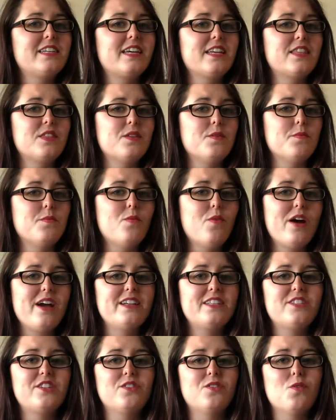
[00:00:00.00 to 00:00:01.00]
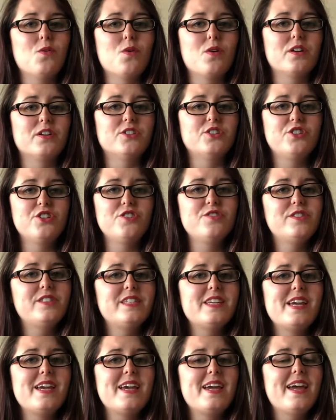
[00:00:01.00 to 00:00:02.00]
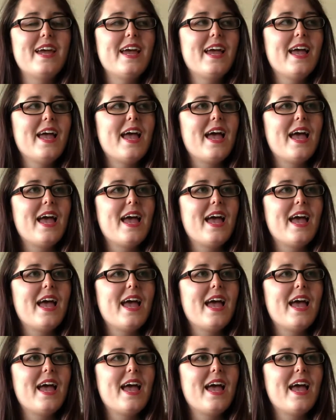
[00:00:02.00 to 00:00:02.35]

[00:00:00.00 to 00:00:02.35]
to get them wet or juicy,